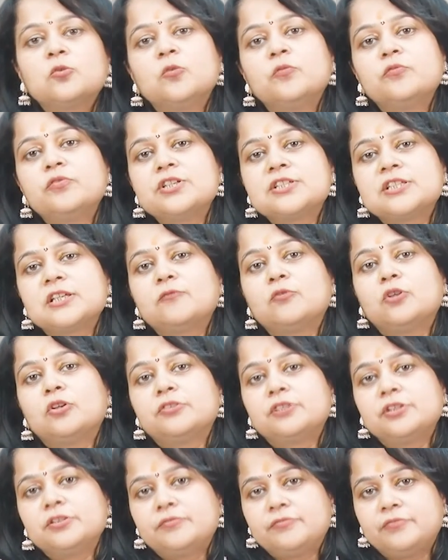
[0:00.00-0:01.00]
ovaries have
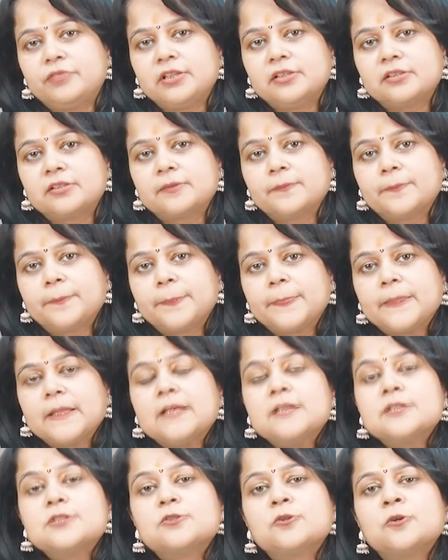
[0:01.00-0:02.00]
already failed.
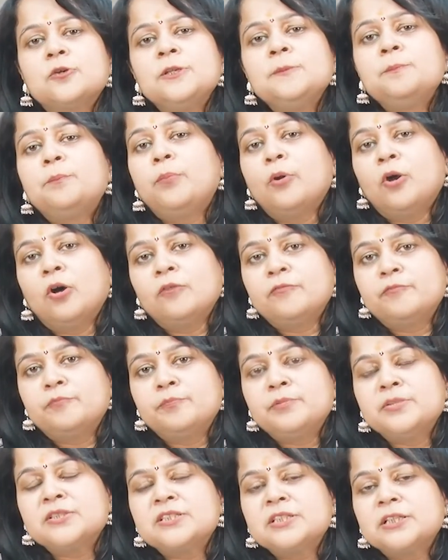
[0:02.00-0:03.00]
So in POF,
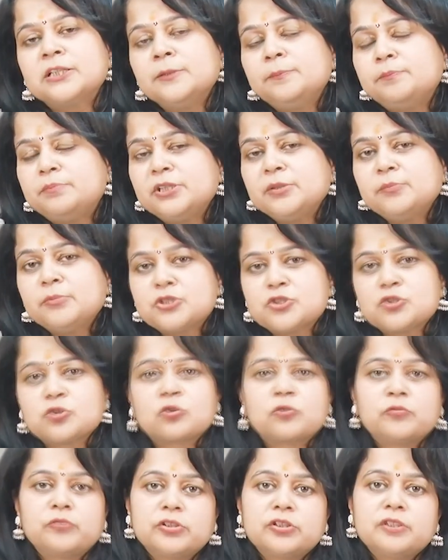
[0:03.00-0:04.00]
basically premature
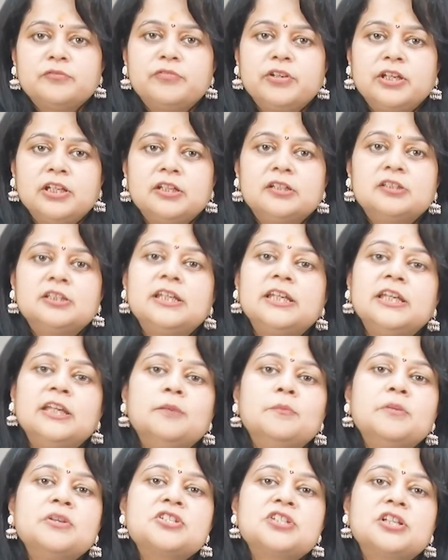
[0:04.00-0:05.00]
ovarian failure, the
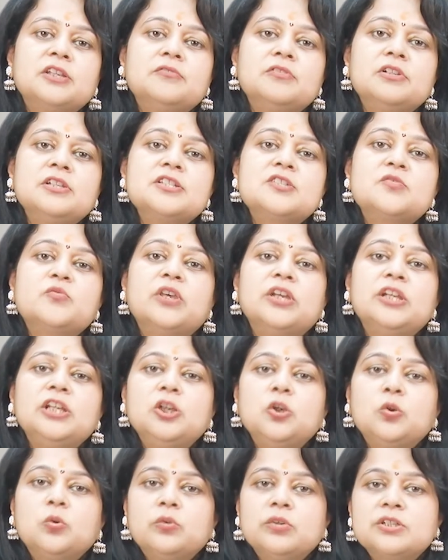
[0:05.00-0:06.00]
AMH level is very
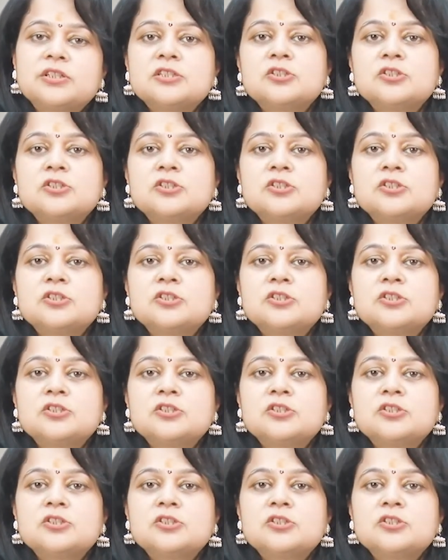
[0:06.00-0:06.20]
low. It